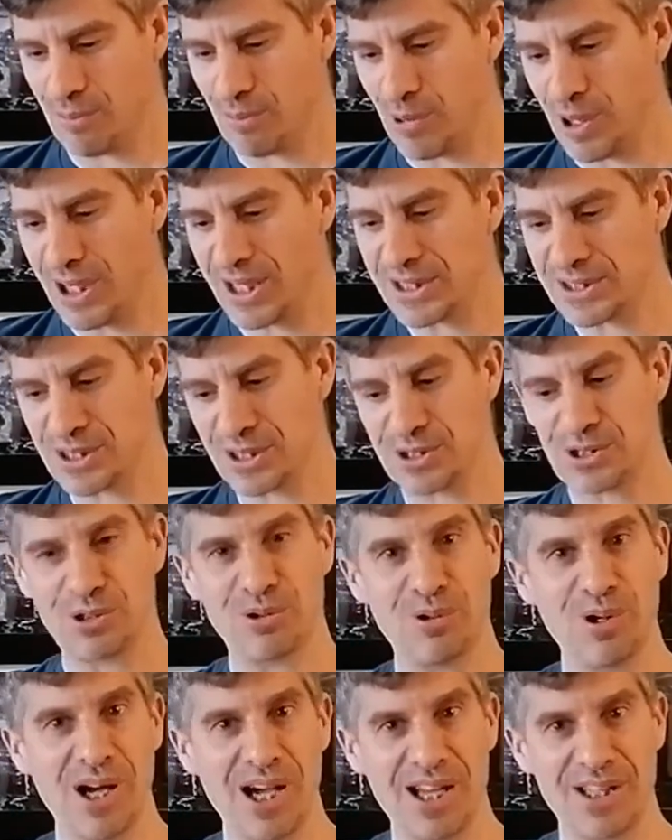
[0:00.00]
Why is it
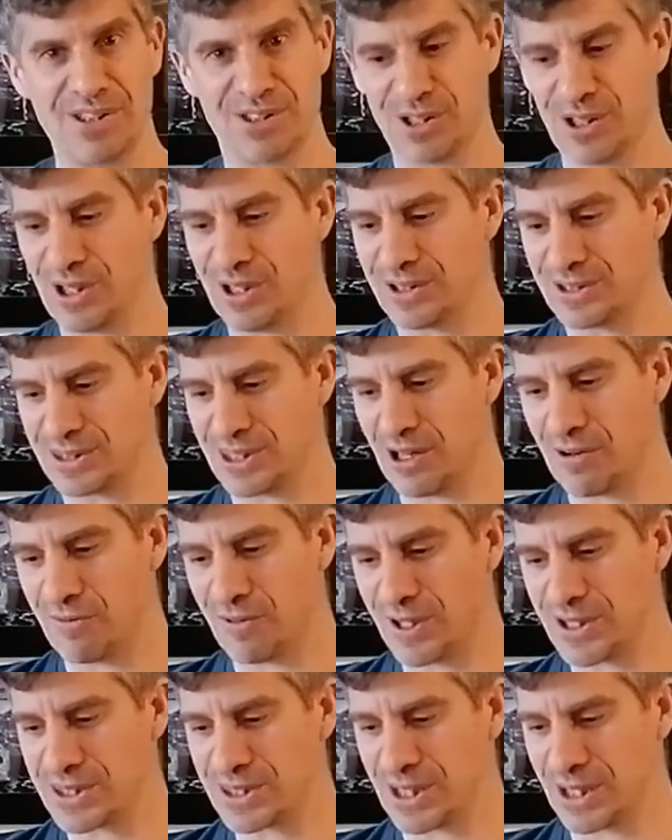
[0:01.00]
so hard to self
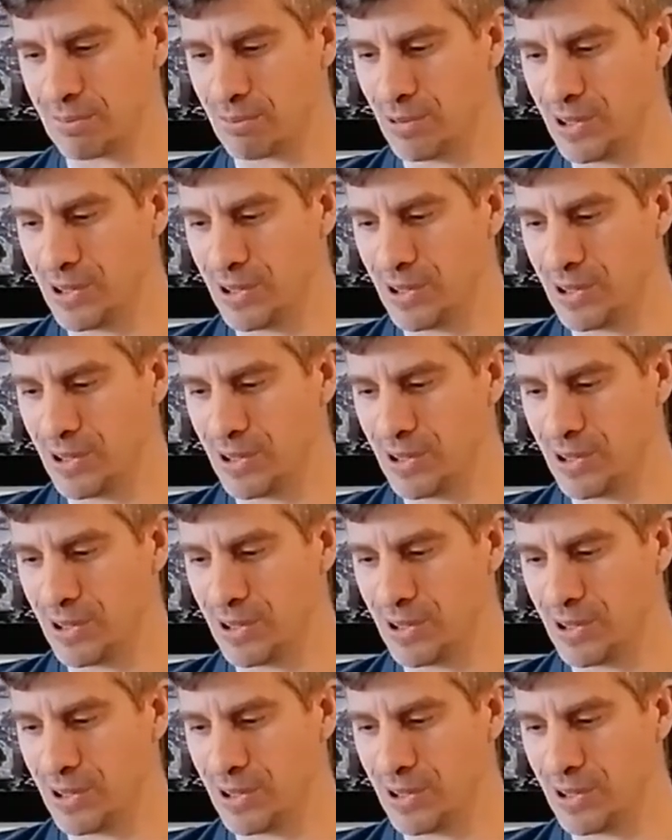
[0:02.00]
isolate?